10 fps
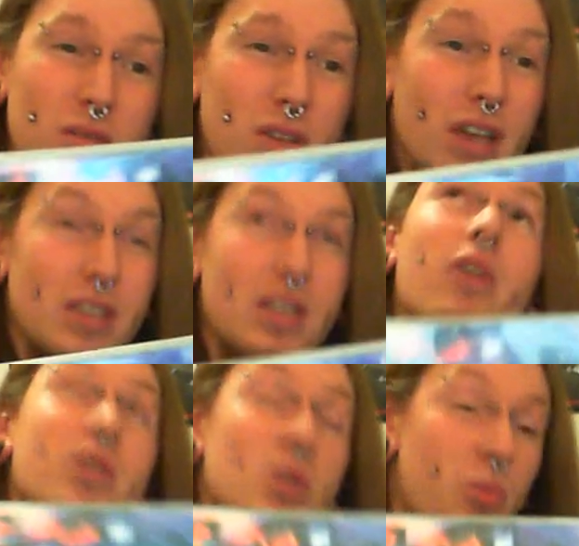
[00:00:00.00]
I guess the
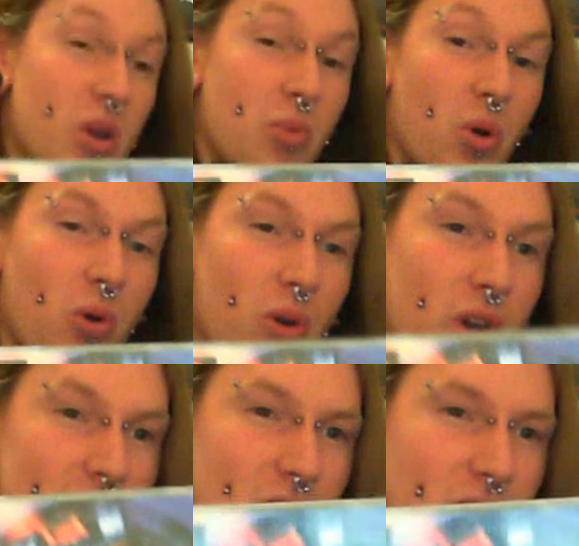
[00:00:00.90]
lighting's pretty poor in
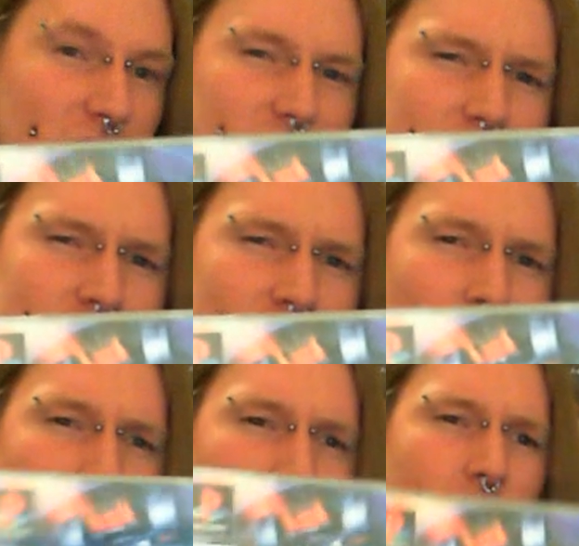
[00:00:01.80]
here tonight. Ah
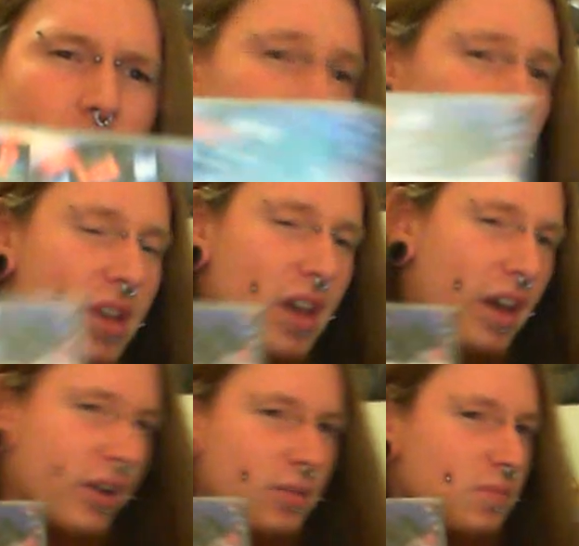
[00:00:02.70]
well. But
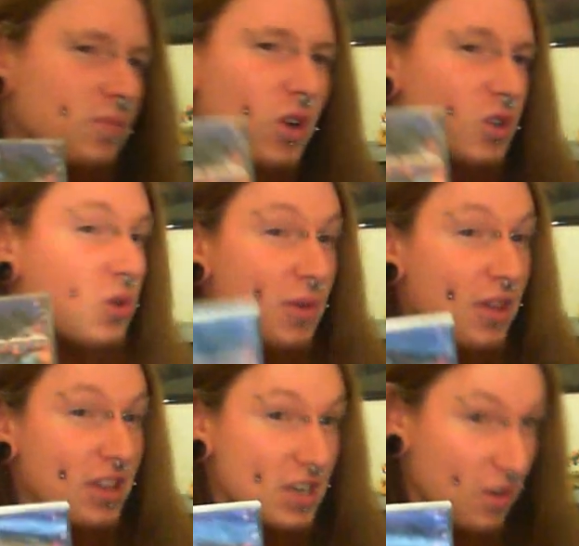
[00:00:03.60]
yeah, I talked about
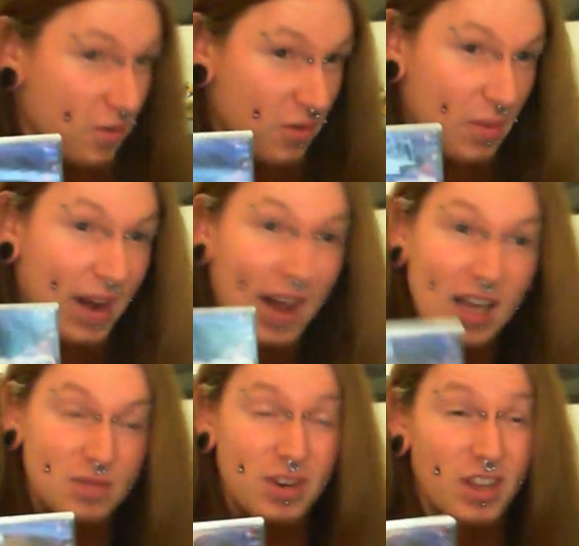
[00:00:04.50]
this enough in my
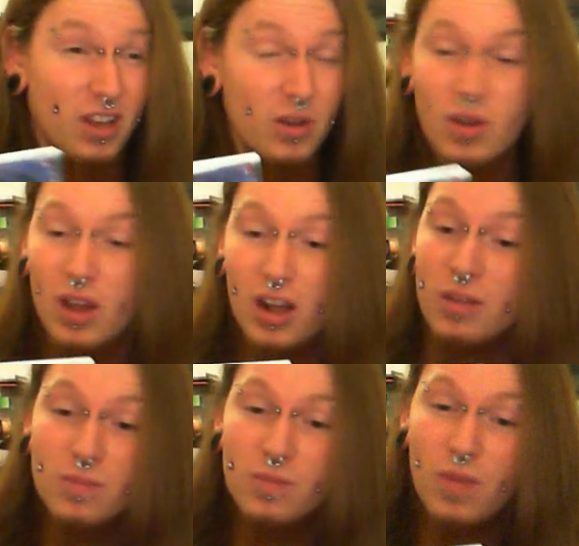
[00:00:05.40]
last video.
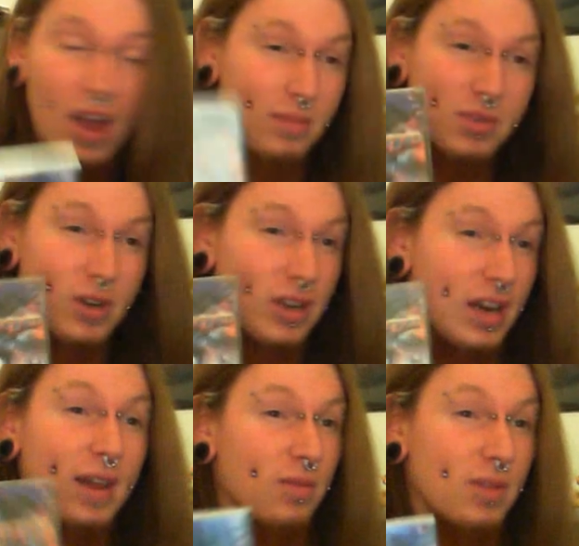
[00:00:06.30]
Absolutely
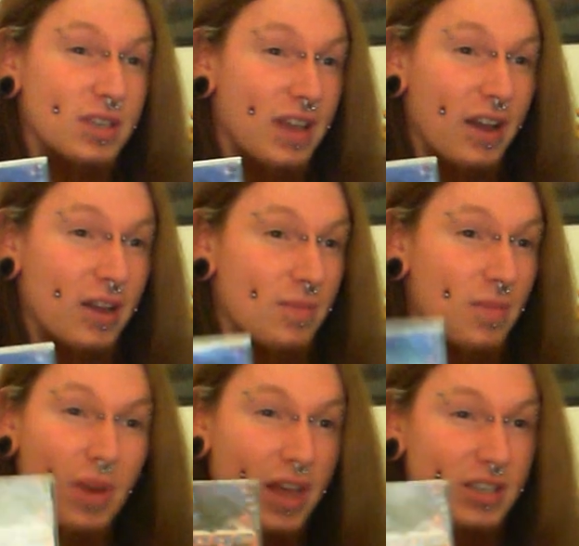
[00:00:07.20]
love this game.
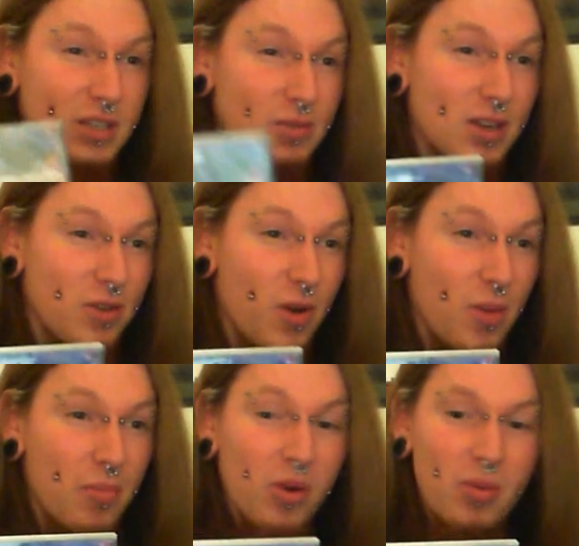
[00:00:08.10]
Plays as well as I
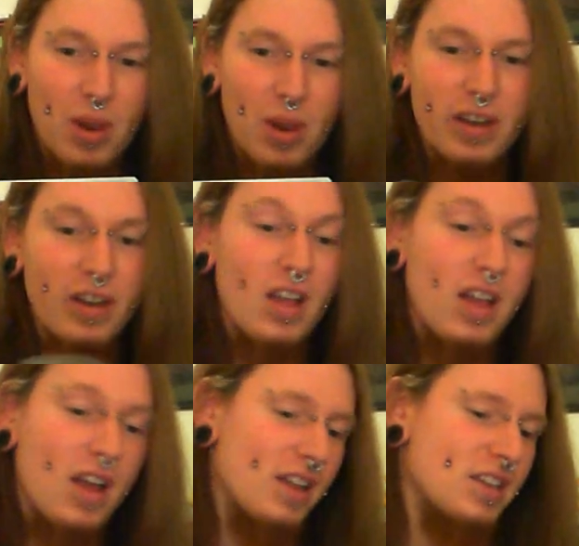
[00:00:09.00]
remember it playing,
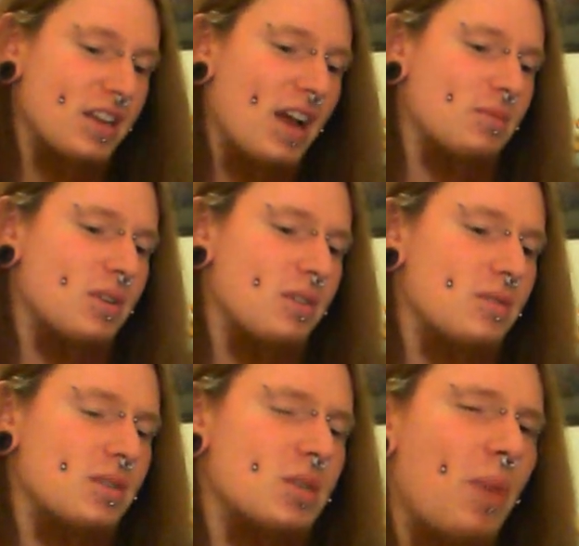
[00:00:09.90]
and it's in absolute
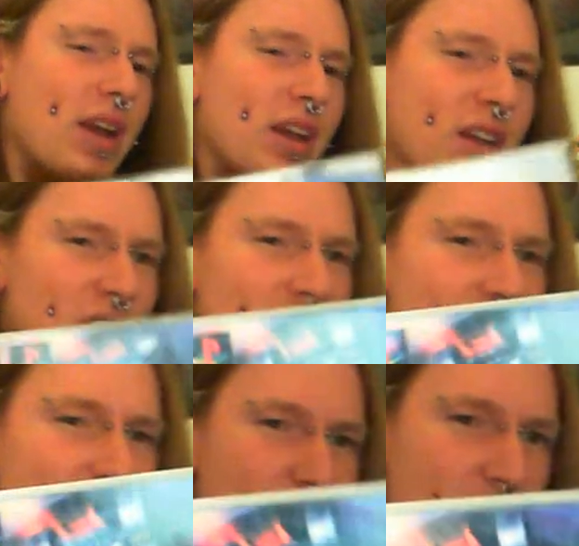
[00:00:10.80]
spanking
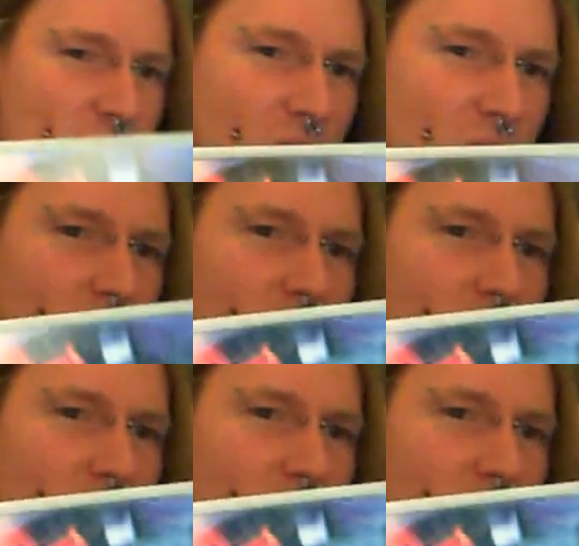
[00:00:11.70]
condition as well.